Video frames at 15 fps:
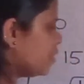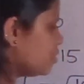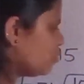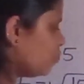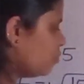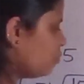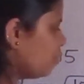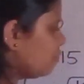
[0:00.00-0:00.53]

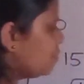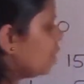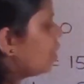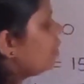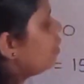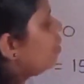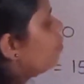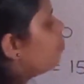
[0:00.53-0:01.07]
Plus root
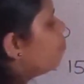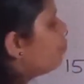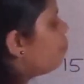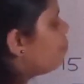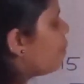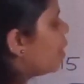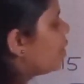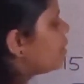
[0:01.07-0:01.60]
15
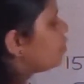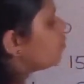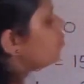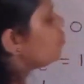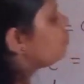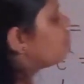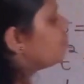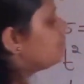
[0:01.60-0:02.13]
minus
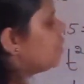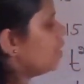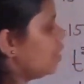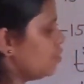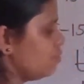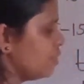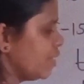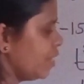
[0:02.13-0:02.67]
root 15,
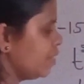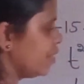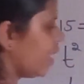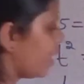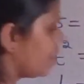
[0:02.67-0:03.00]
it will get